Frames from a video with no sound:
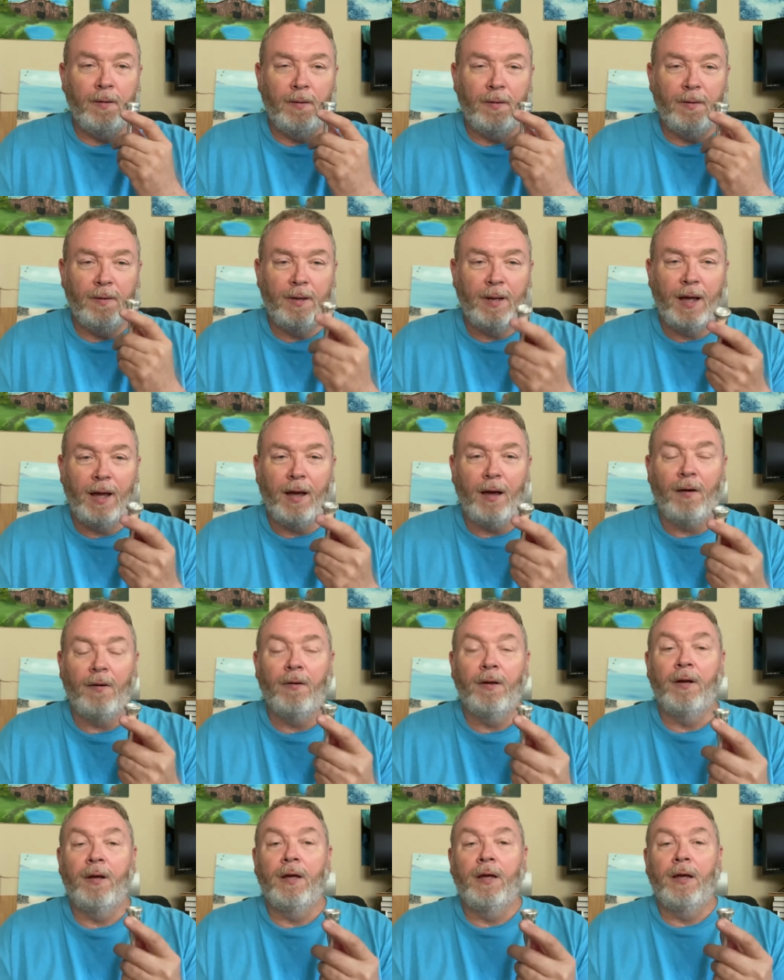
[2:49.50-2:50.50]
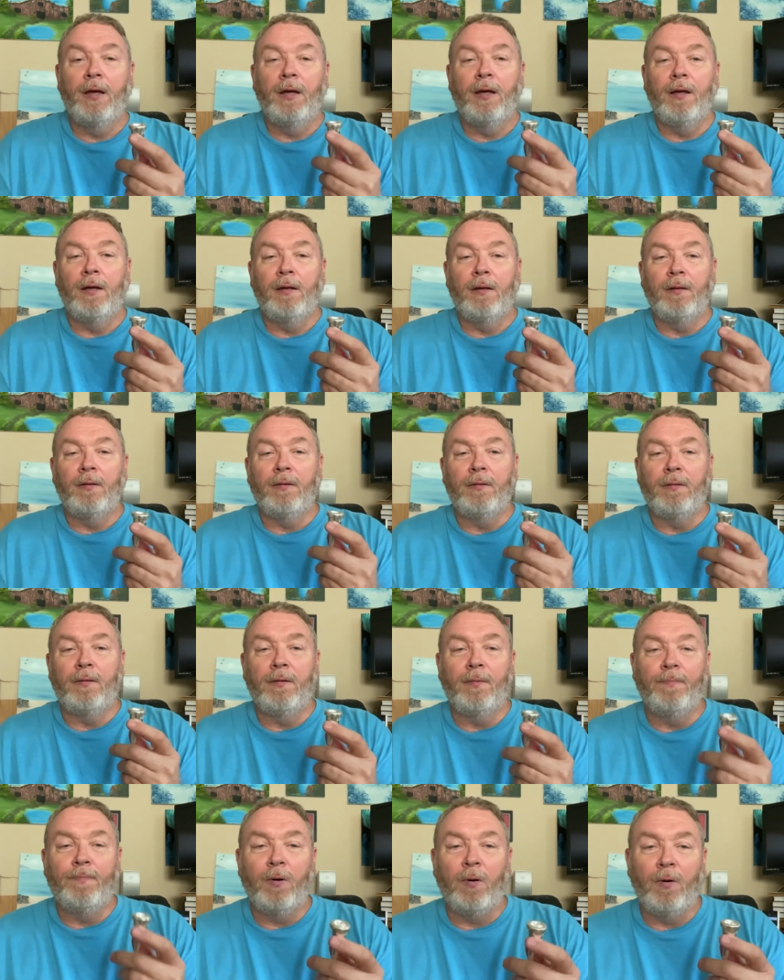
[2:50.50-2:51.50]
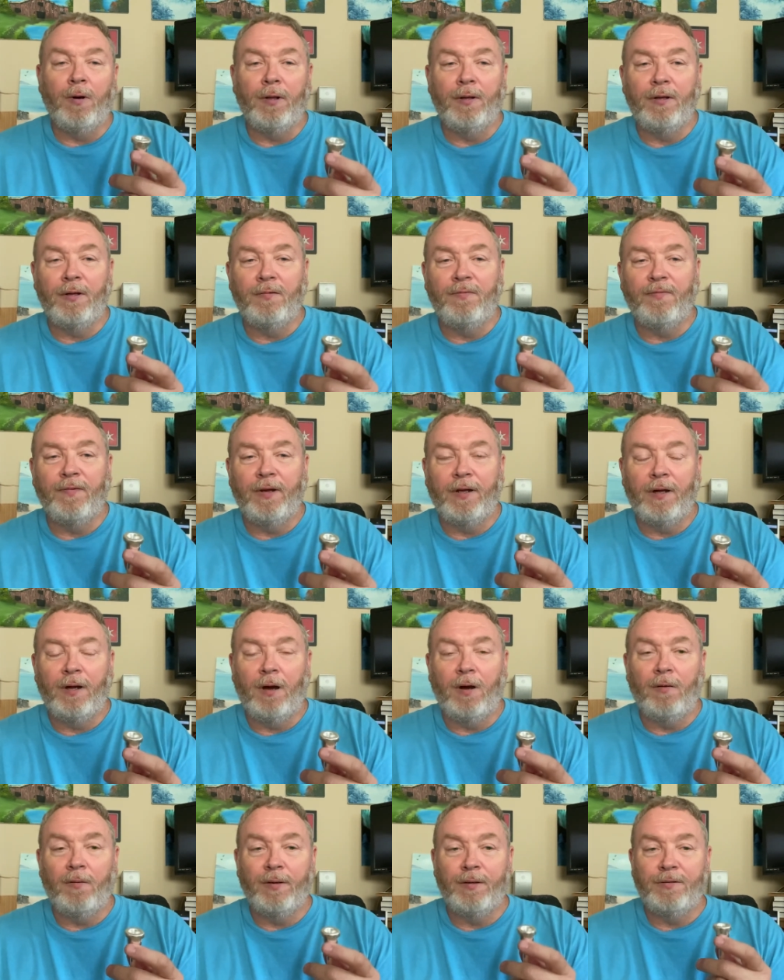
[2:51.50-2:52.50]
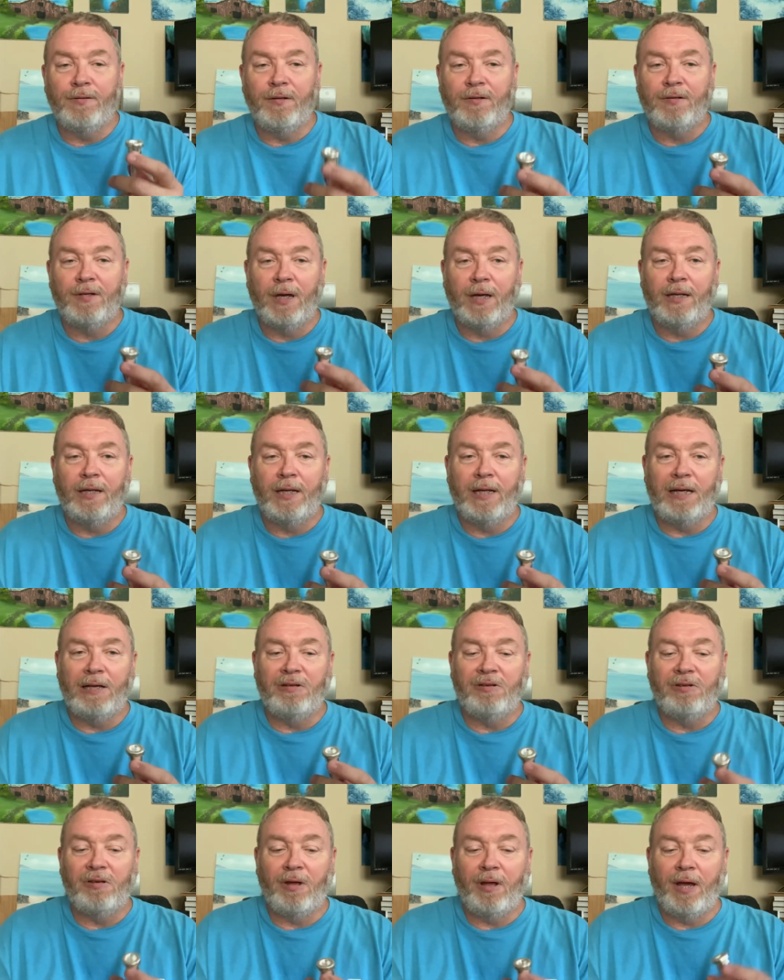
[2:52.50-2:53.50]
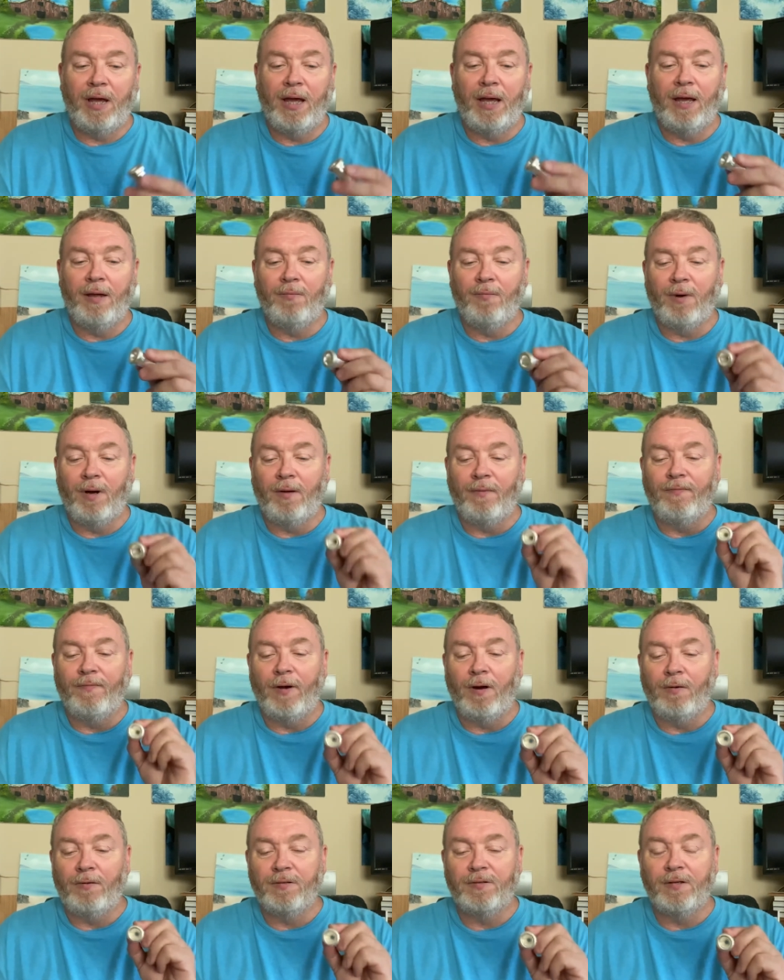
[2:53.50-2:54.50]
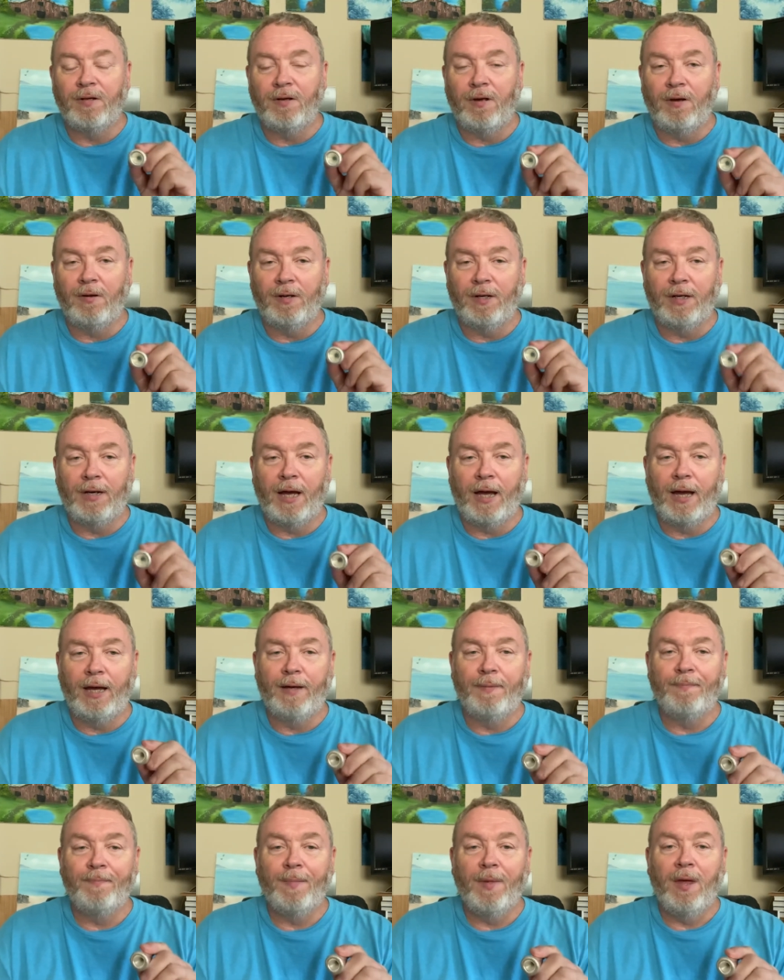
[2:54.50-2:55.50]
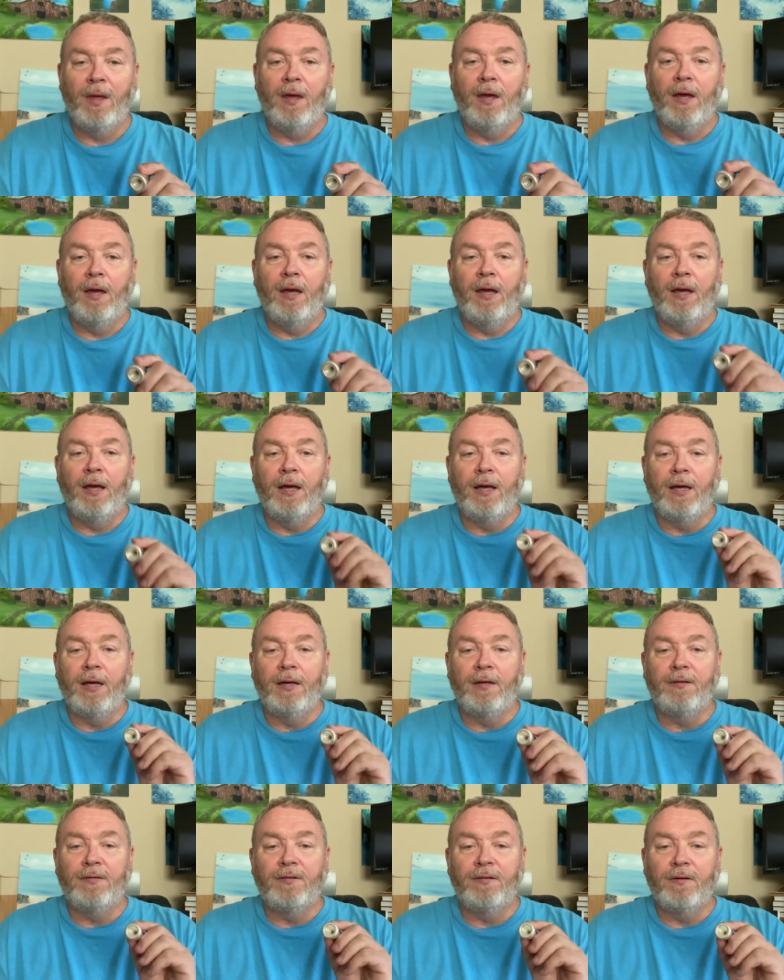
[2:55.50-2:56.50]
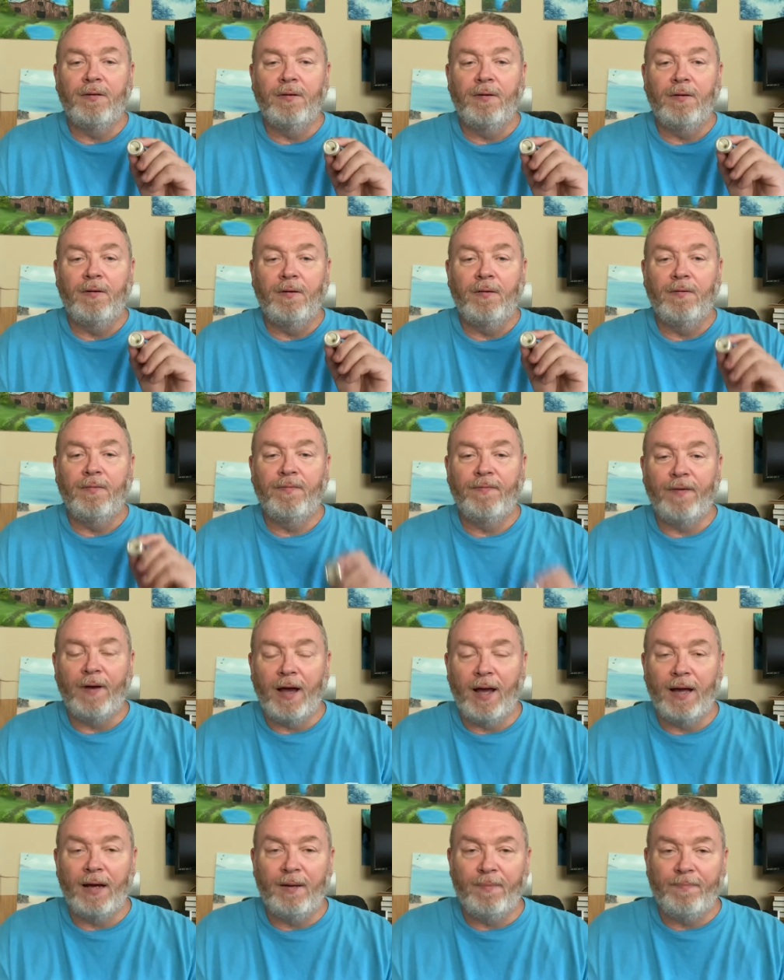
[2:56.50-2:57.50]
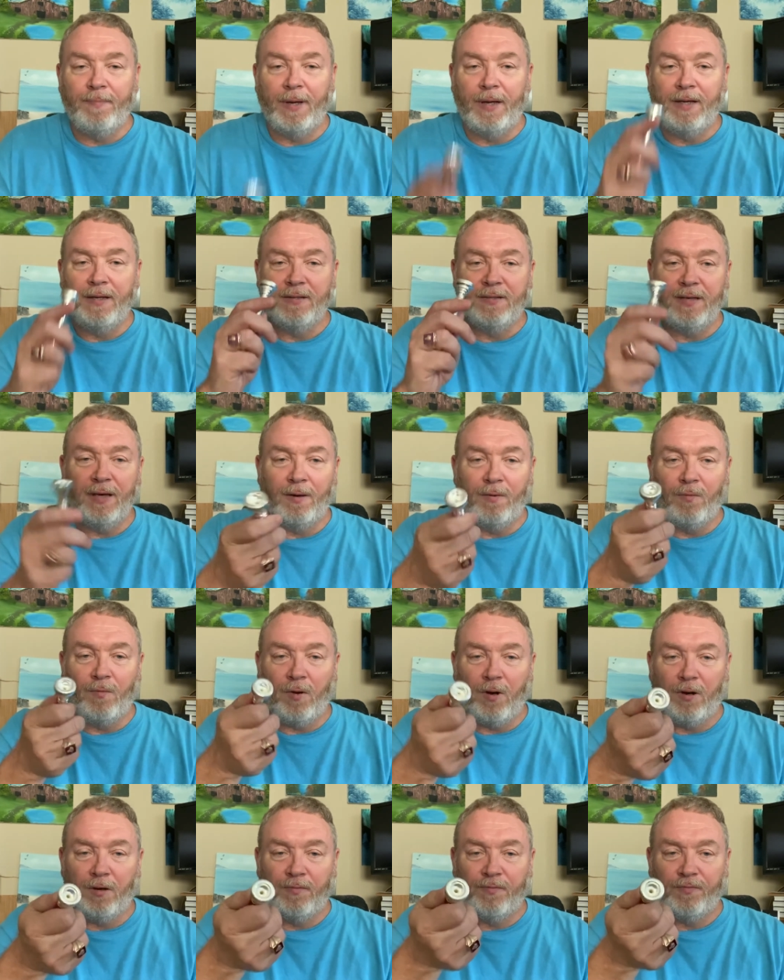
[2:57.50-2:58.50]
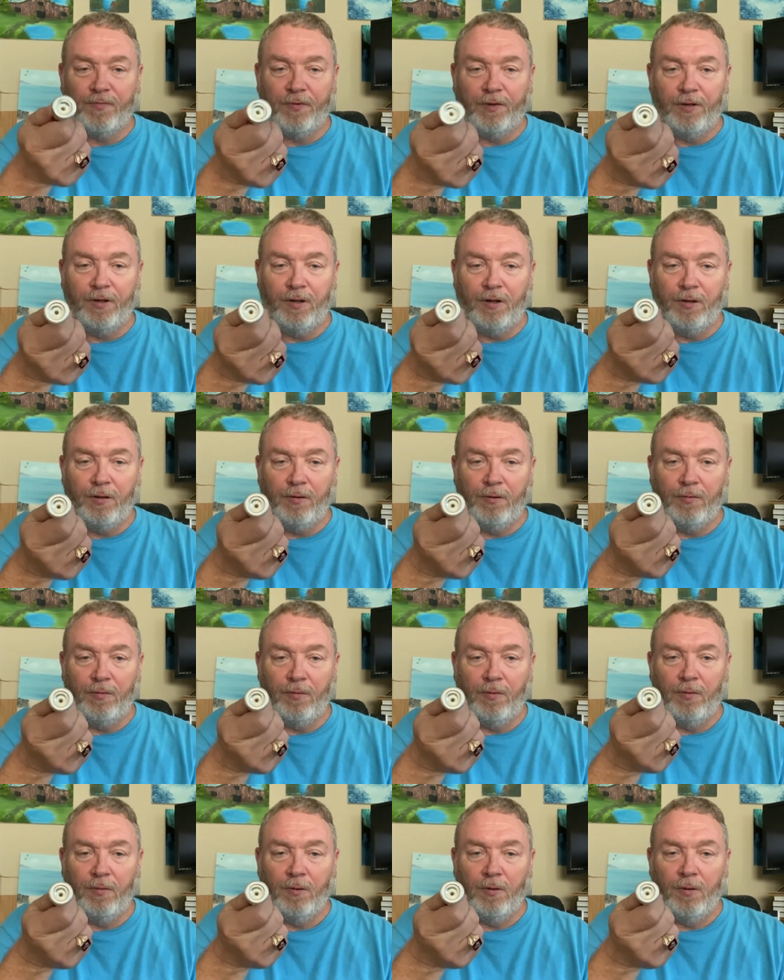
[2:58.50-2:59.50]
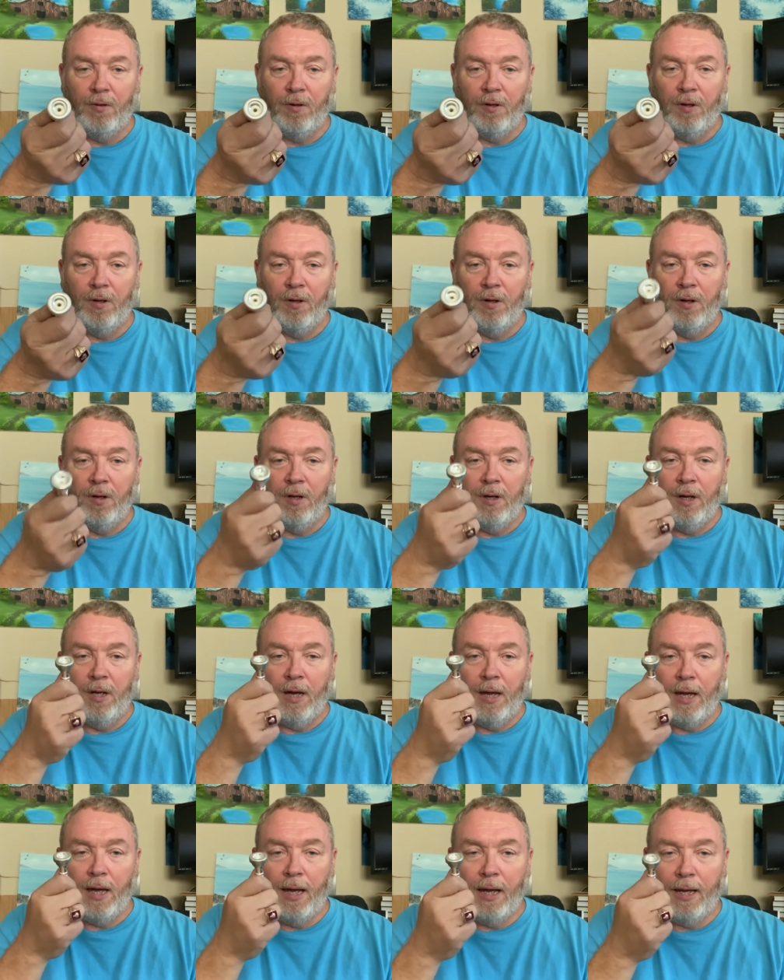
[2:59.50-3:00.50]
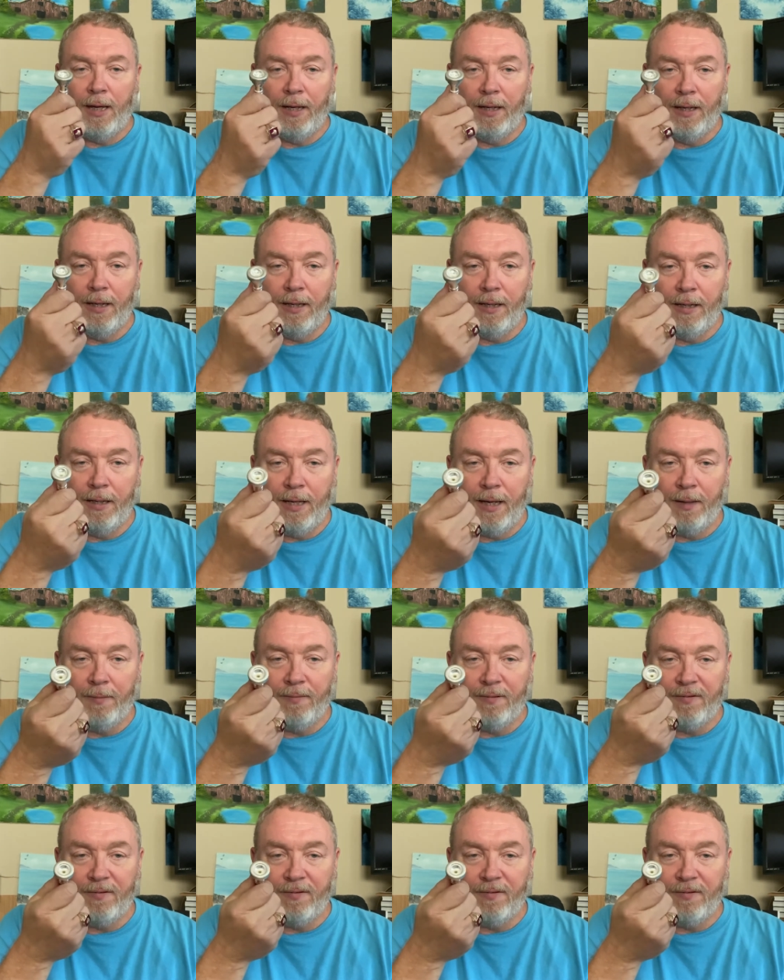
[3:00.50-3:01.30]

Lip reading: Now, the point of this video is to say this, and what I'm focusing on today is find a piece that works for you and keep the